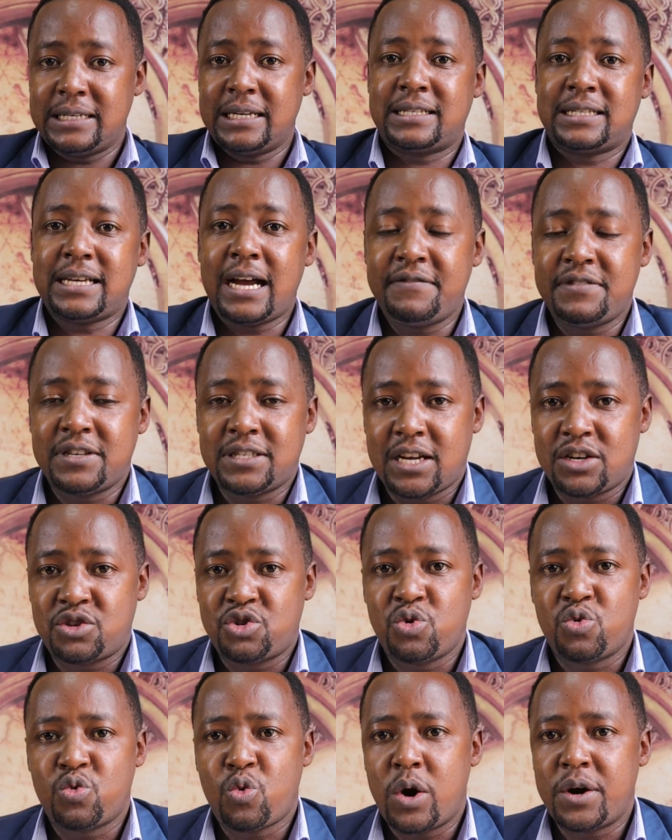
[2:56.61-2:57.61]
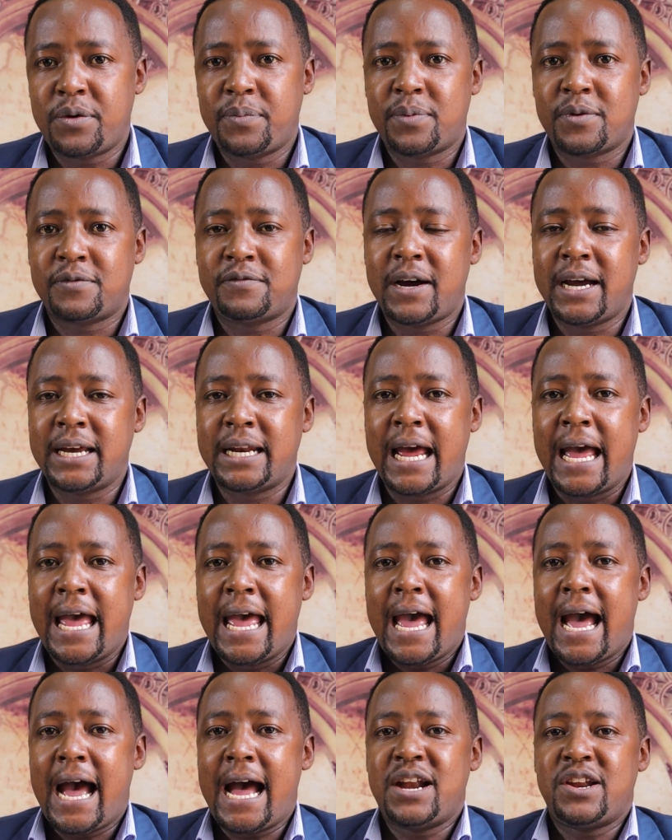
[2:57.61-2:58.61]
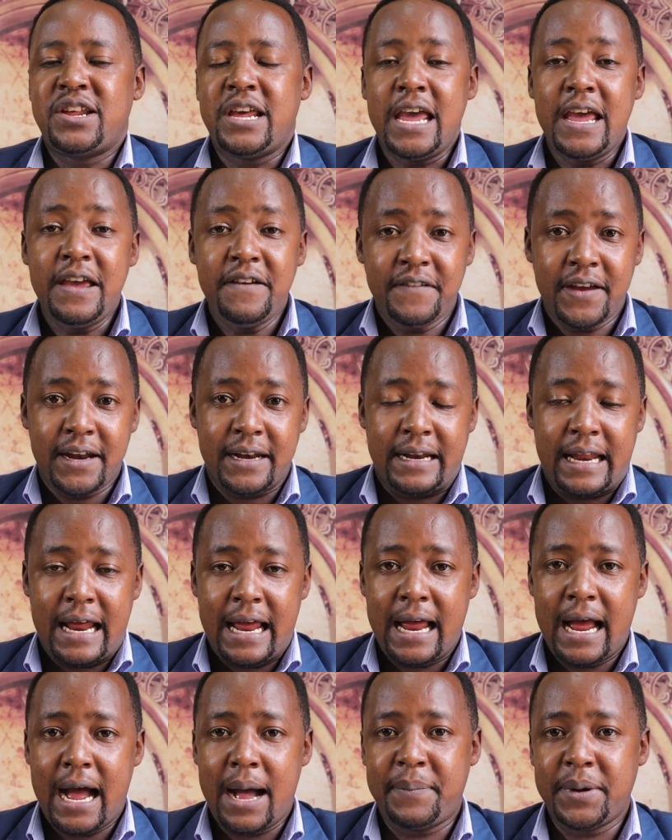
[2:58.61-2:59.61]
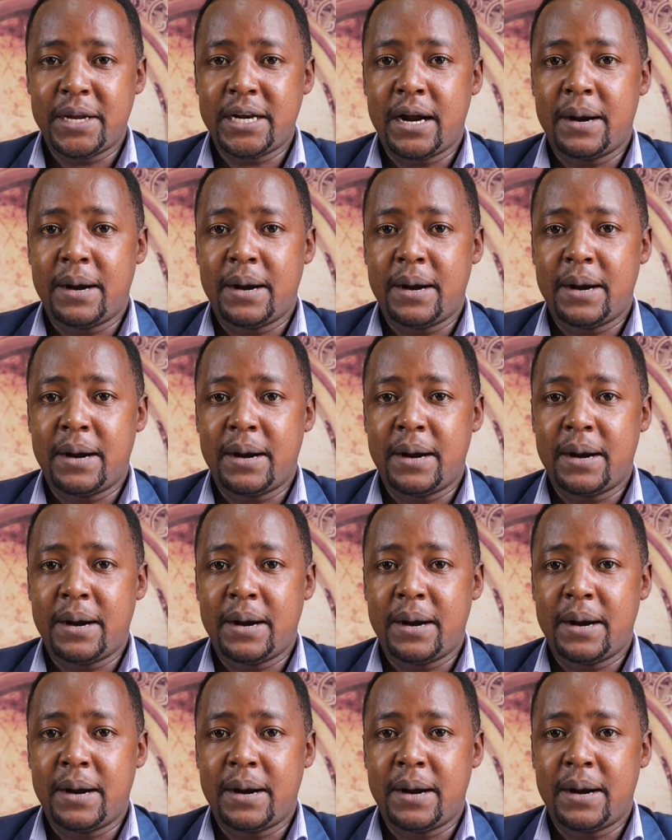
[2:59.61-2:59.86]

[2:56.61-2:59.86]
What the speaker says: is a service that you want to provide. And even a better